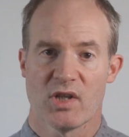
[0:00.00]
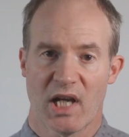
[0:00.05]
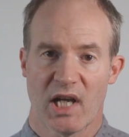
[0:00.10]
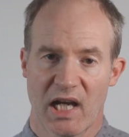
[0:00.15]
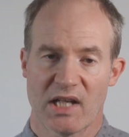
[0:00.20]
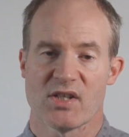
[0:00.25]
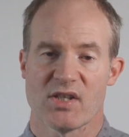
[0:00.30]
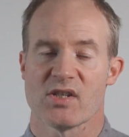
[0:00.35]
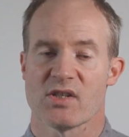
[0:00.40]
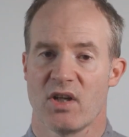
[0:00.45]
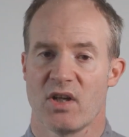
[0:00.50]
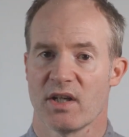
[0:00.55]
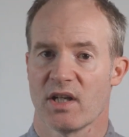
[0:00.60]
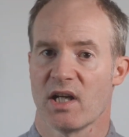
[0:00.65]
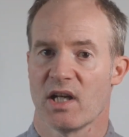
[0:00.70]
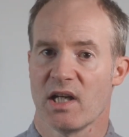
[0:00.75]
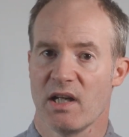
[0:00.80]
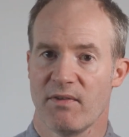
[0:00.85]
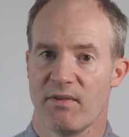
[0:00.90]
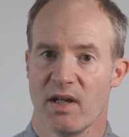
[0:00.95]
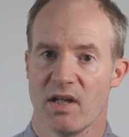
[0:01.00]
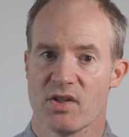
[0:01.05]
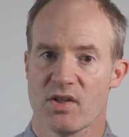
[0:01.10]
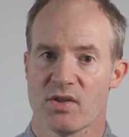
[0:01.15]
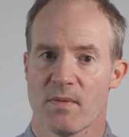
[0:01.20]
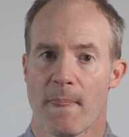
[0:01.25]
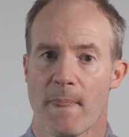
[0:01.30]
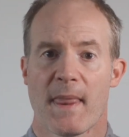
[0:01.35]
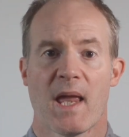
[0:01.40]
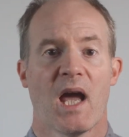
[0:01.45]
to hazards like a cliff
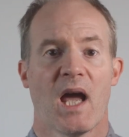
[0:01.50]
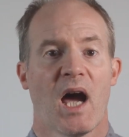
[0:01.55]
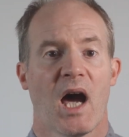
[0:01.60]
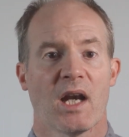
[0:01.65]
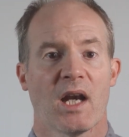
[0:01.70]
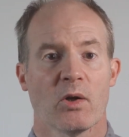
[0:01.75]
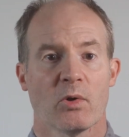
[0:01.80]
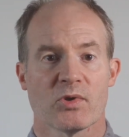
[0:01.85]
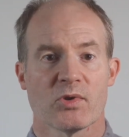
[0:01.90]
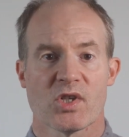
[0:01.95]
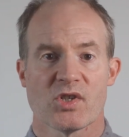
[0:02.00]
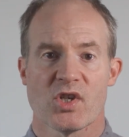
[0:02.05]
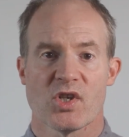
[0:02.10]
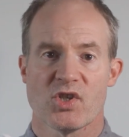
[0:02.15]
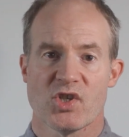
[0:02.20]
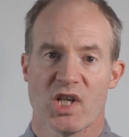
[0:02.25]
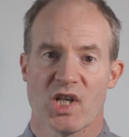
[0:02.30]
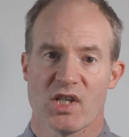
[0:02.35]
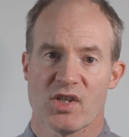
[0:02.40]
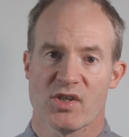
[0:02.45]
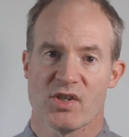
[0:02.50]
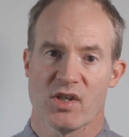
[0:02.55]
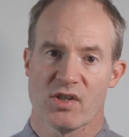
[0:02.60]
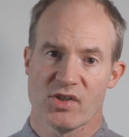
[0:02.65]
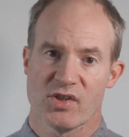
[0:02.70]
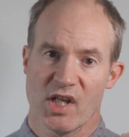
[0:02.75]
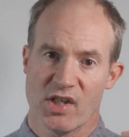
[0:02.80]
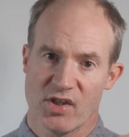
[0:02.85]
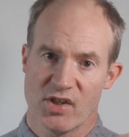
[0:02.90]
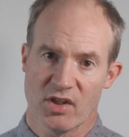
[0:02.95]
edge. And I also suggest
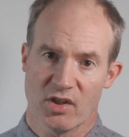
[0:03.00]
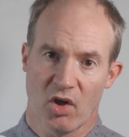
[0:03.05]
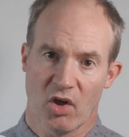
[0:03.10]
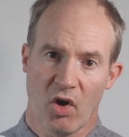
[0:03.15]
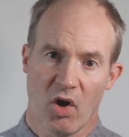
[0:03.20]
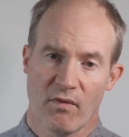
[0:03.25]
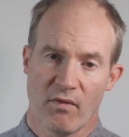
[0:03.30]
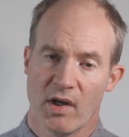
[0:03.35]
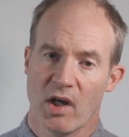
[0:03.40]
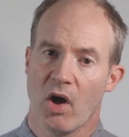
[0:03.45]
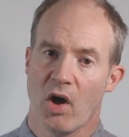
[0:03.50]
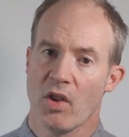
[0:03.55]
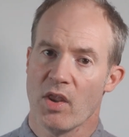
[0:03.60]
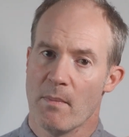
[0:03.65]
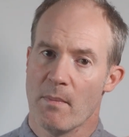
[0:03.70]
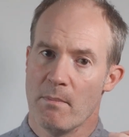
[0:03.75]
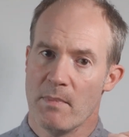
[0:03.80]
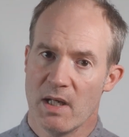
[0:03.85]
setting the hover on the